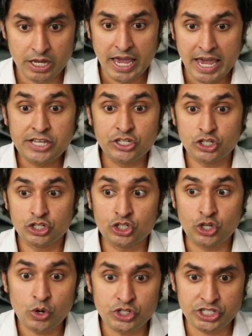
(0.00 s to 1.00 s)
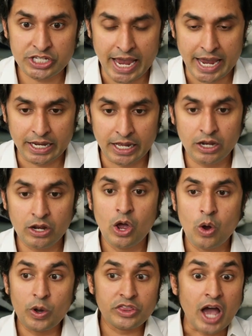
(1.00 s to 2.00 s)
is associated
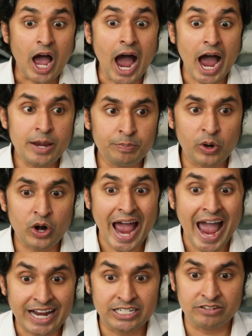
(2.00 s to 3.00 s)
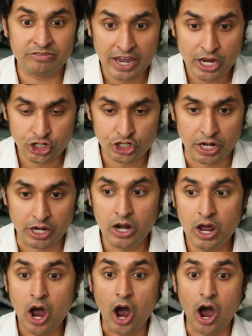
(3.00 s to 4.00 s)
with hyperactivation
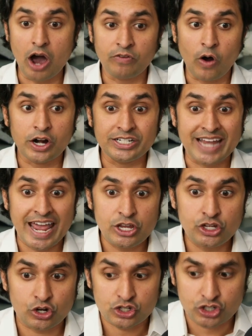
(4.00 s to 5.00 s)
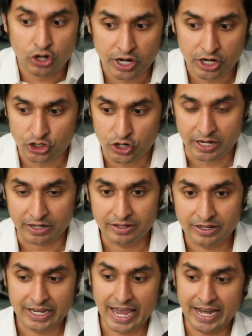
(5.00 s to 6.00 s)
of our danger circuitry?
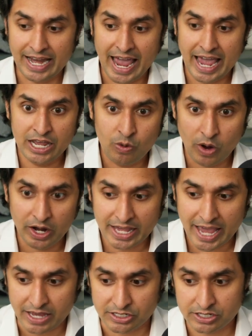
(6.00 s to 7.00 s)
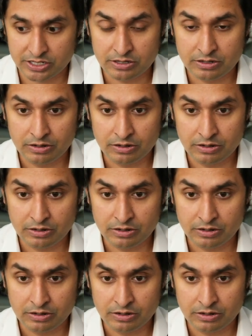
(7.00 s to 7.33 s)
Can anyone guess?